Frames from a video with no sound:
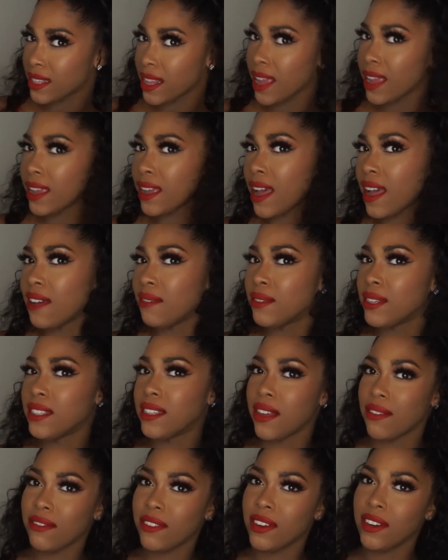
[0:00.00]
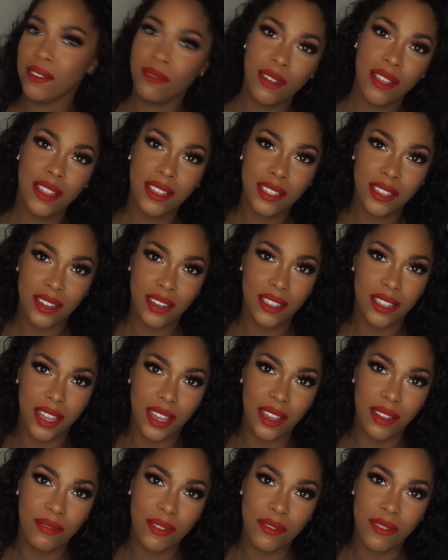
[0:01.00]
Like, I would definitely wear this on a
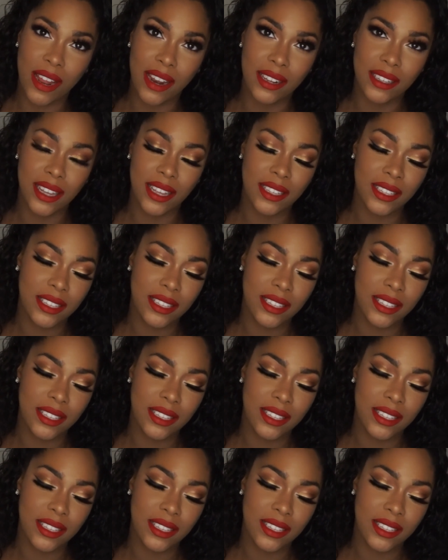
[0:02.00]
date for Valentine's